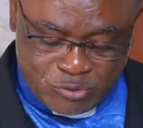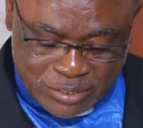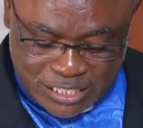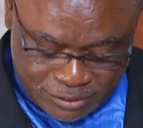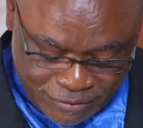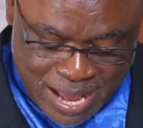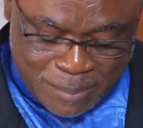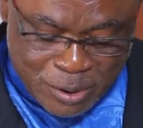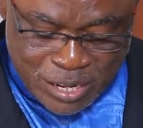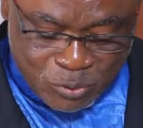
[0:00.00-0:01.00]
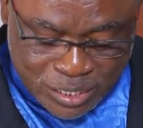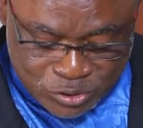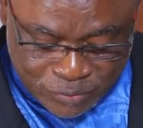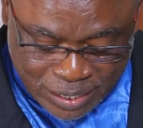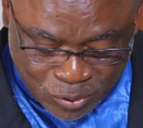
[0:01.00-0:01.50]
to testify about the
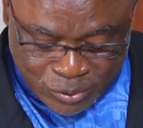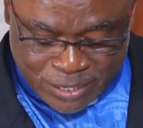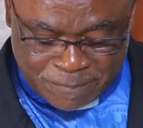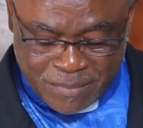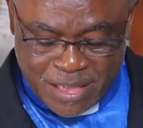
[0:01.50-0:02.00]
goodness of the Lord.